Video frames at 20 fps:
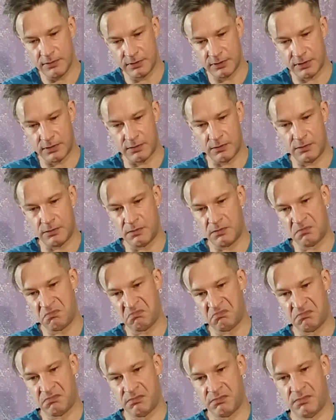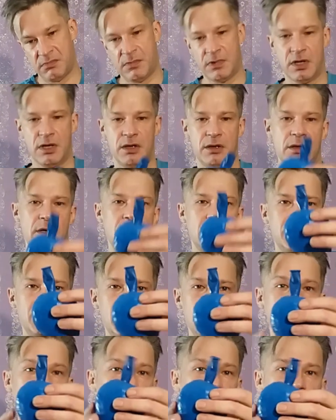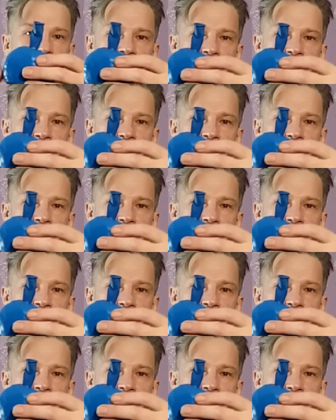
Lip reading: So I believe